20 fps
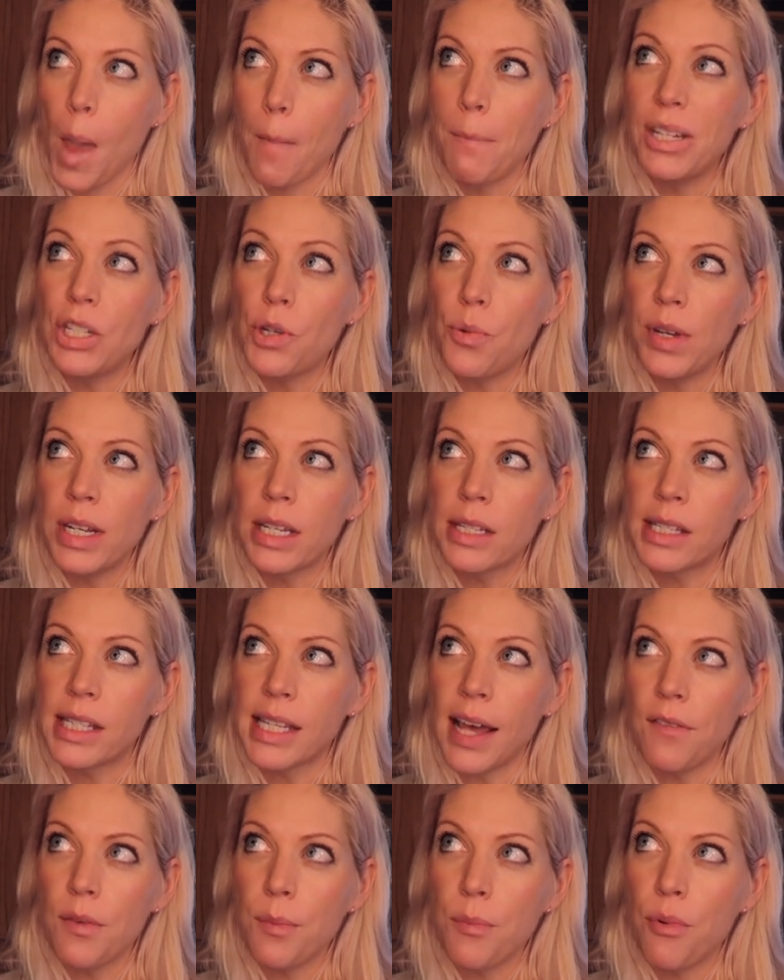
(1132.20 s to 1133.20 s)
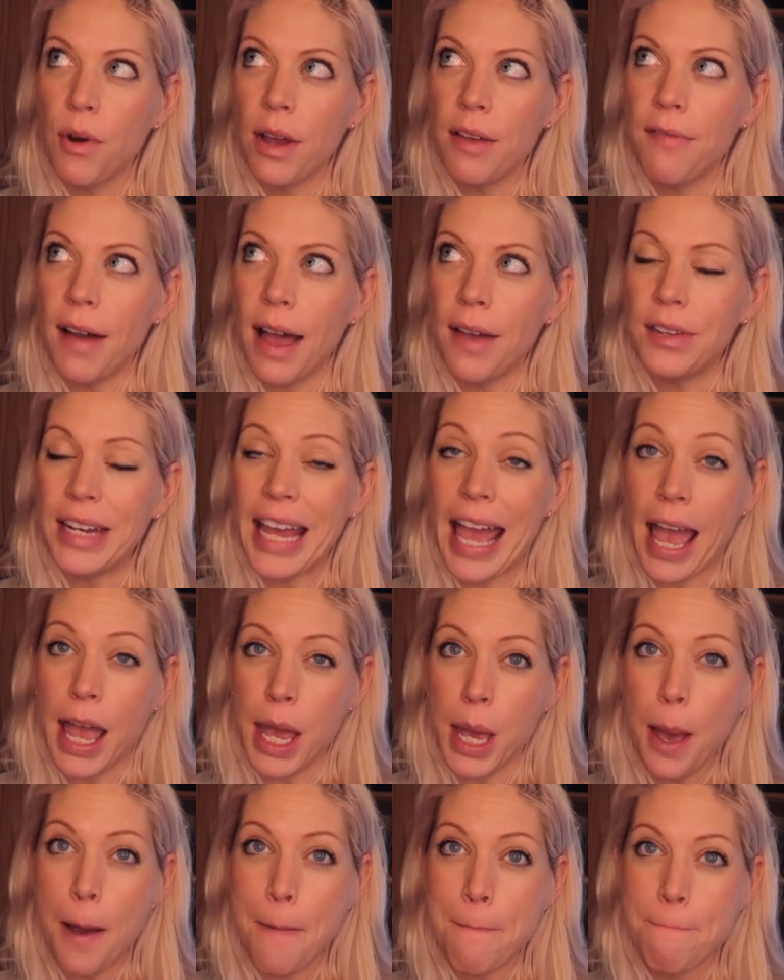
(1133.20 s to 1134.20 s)
between a 7.5 and an
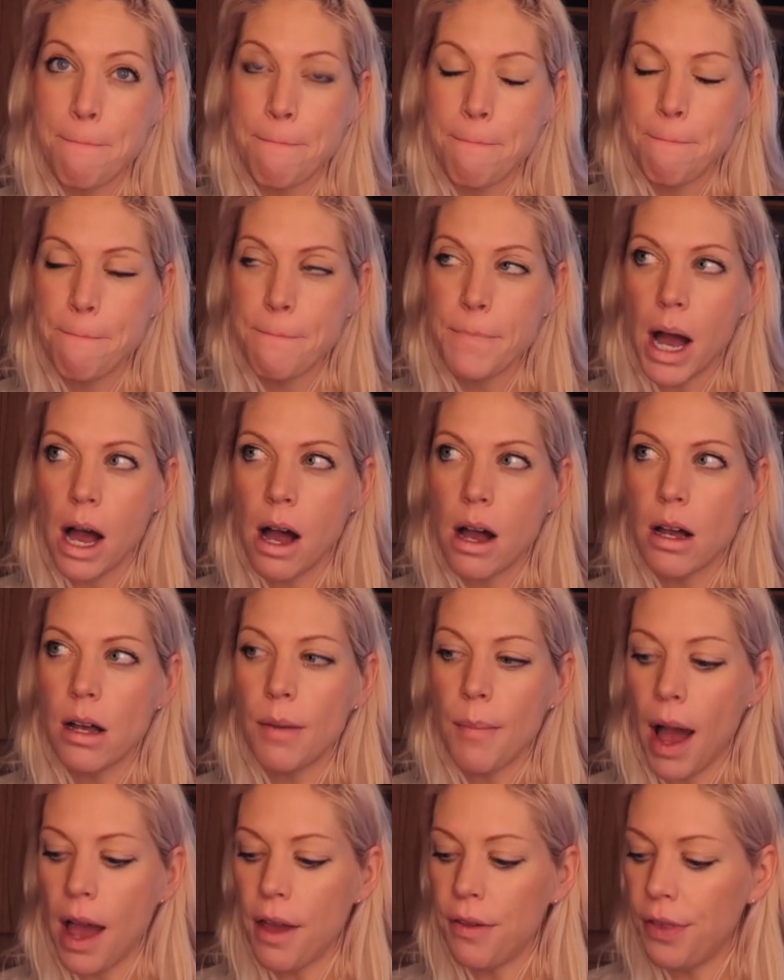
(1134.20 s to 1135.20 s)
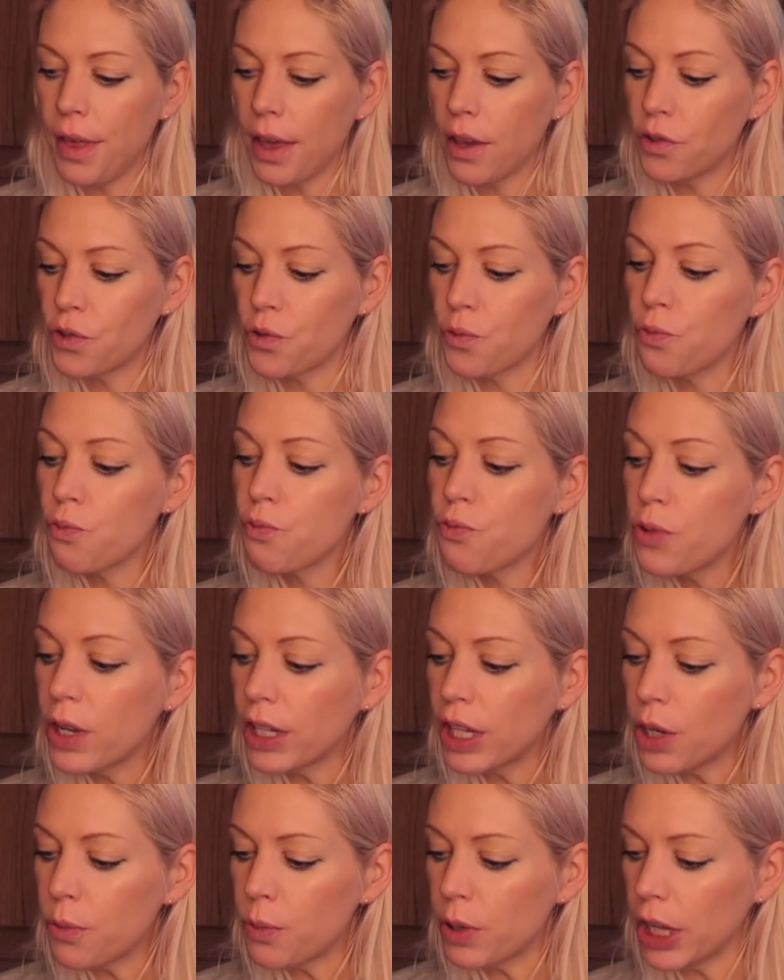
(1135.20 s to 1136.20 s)
8. I think it's
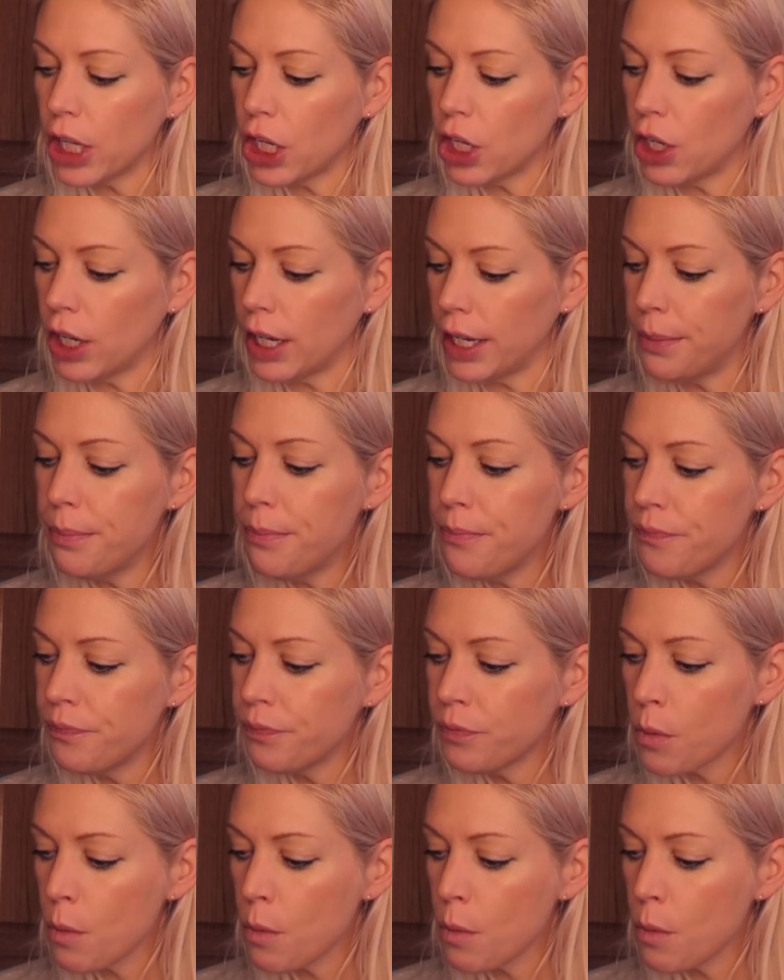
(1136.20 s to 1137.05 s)
really, really good.